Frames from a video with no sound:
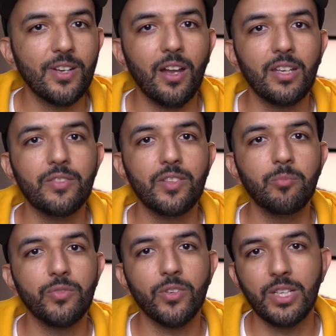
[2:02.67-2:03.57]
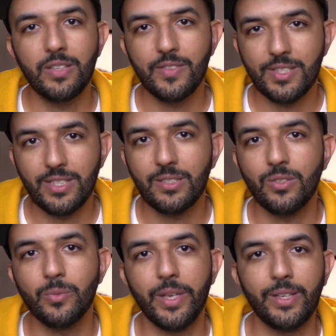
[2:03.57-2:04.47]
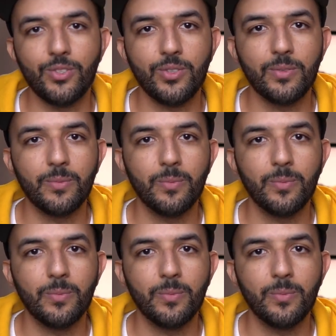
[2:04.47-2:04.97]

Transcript: are leaving before even seeing your page,